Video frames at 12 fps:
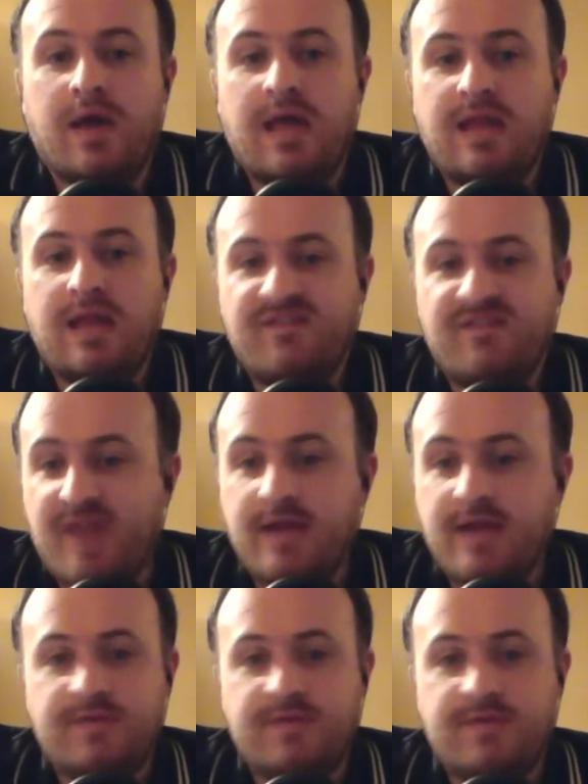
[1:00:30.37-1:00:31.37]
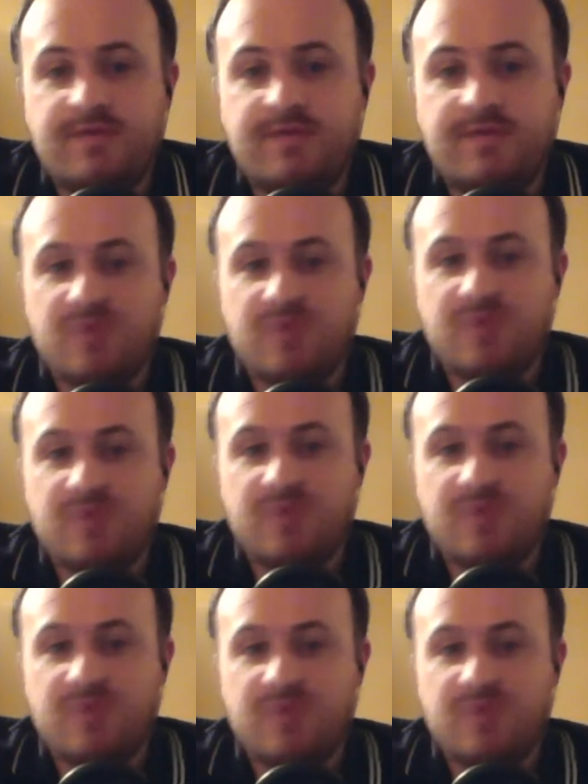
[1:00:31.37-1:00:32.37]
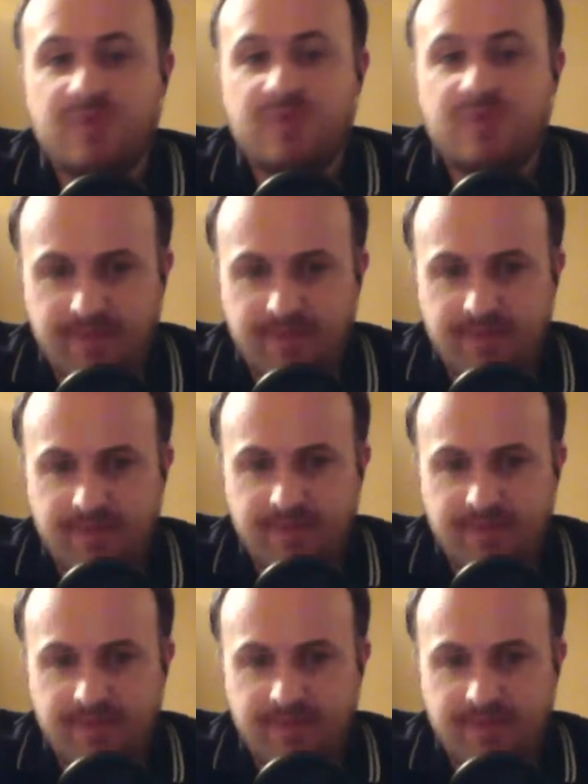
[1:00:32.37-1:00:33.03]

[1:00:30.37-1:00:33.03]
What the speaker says: and that's where he invited all the boys round.